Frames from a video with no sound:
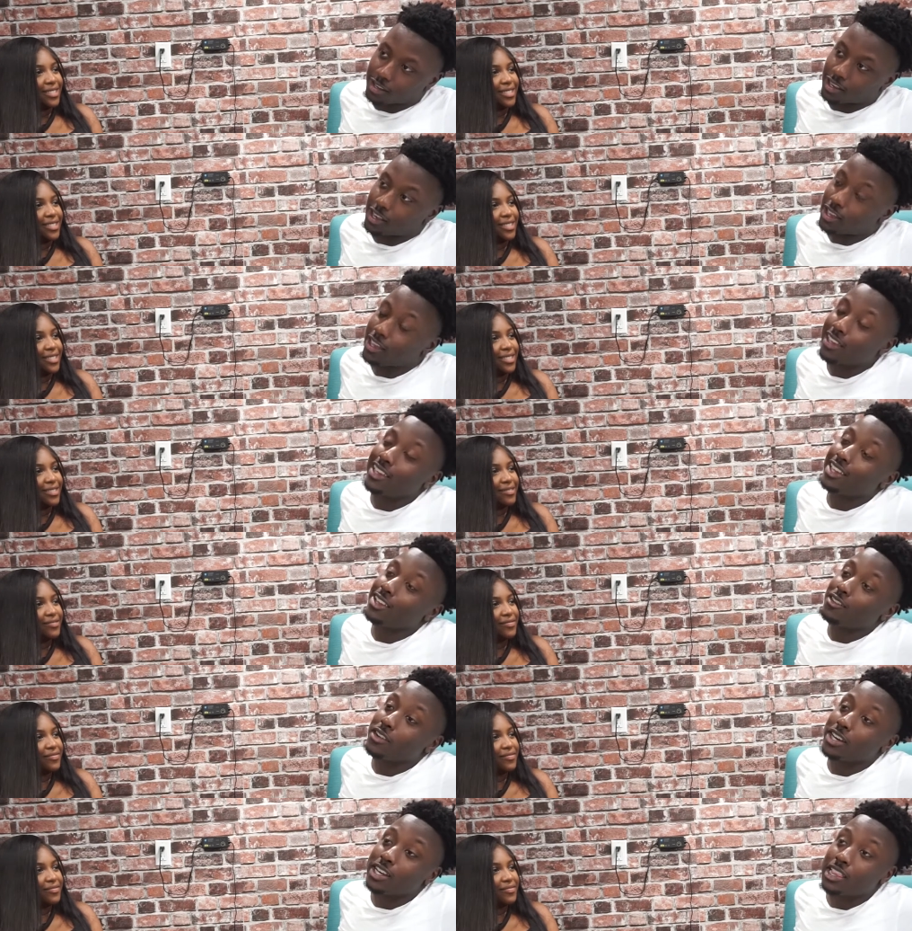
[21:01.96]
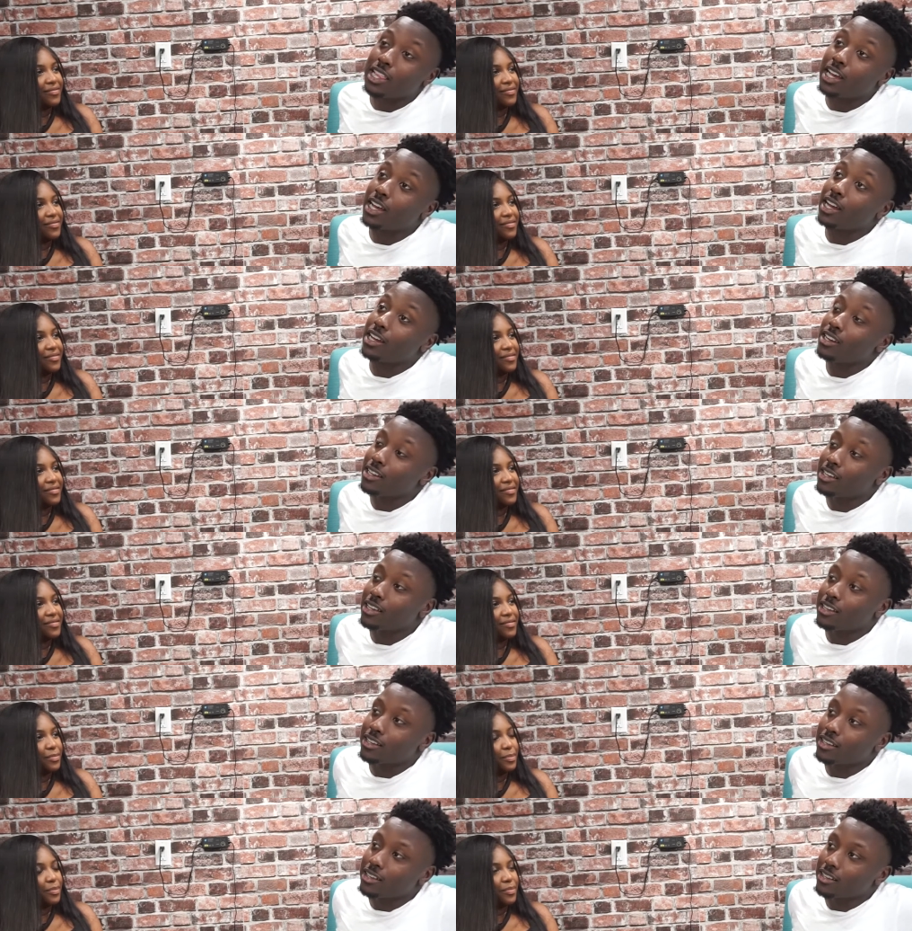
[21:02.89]
Speaker 1: I ain't really lie
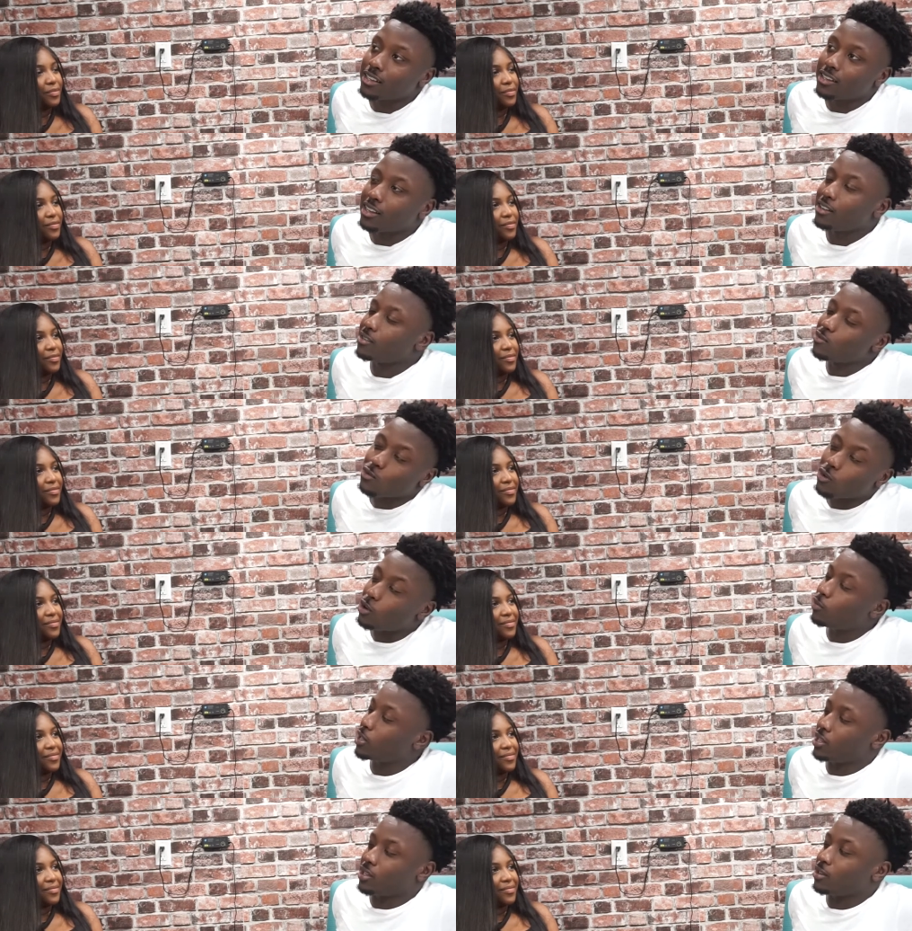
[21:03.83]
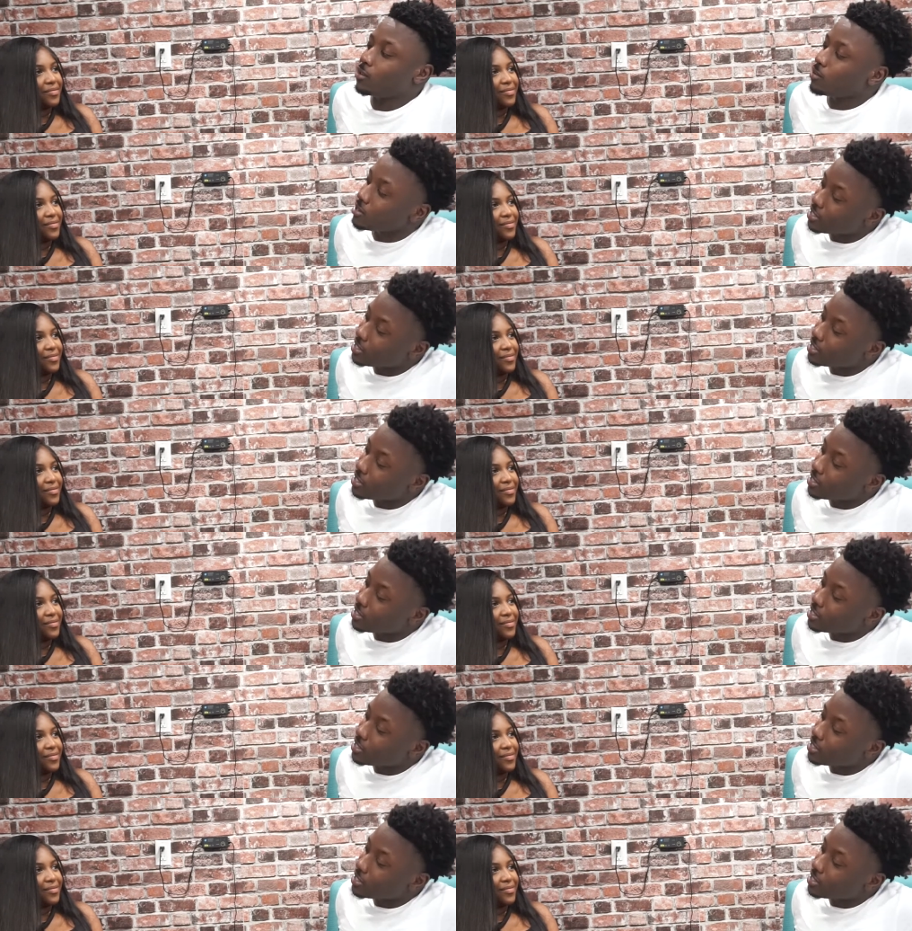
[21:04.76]
normally I don't